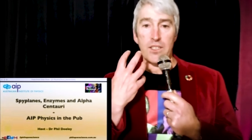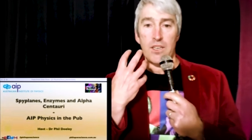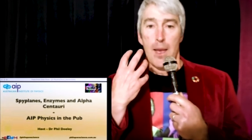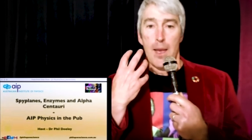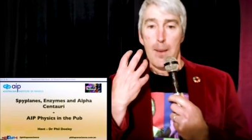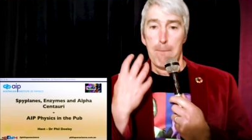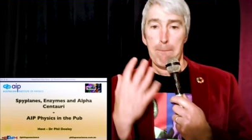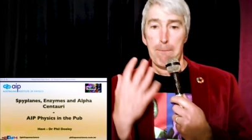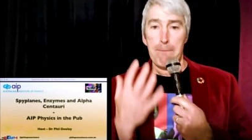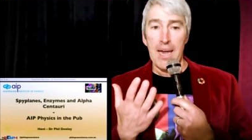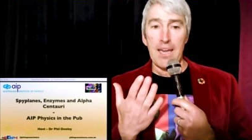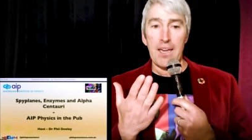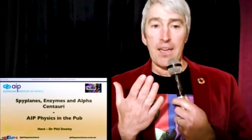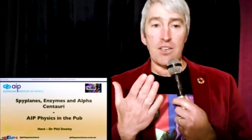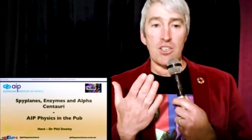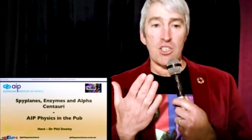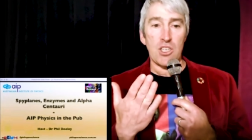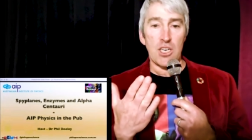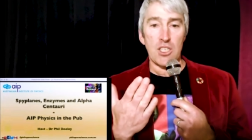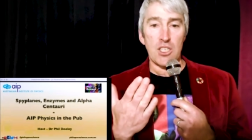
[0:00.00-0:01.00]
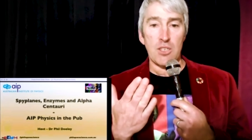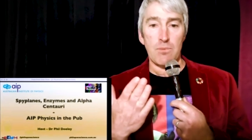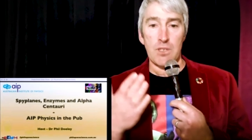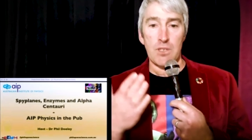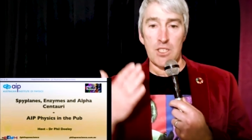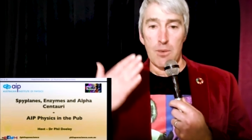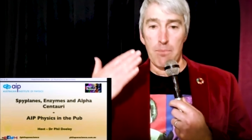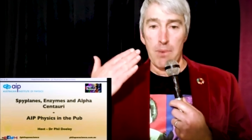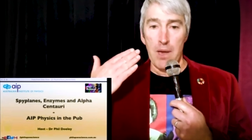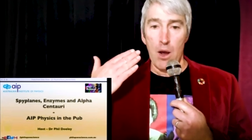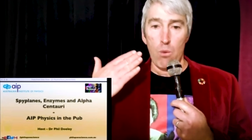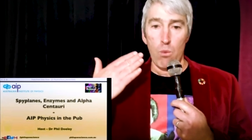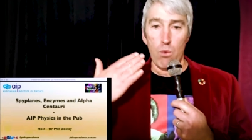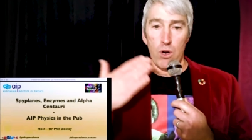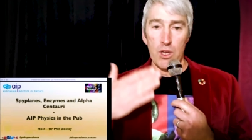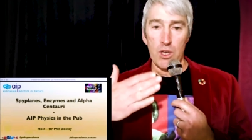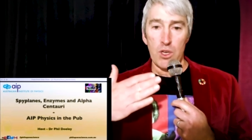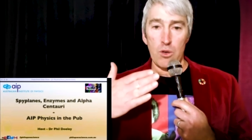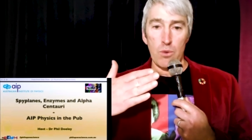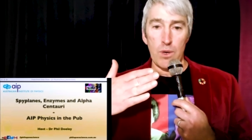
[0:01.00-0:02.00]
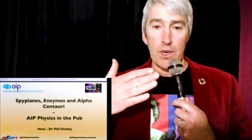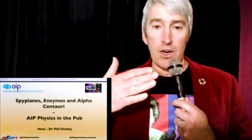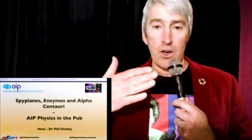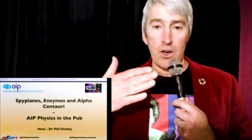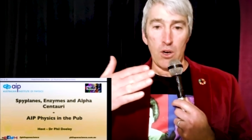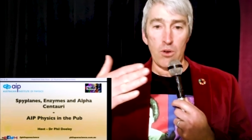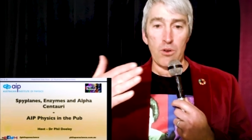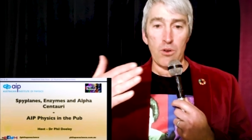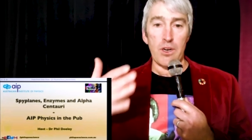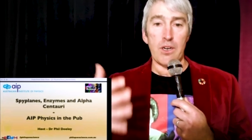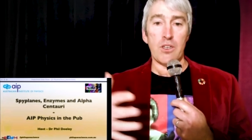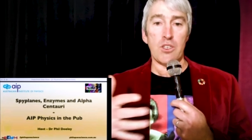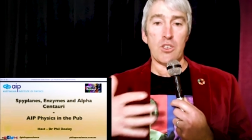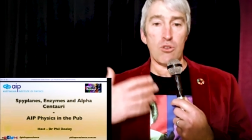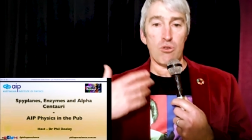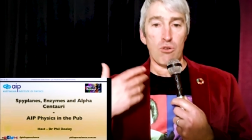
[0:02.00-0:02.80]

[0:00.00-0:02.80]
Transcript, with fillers: making judgments about what you include in a story,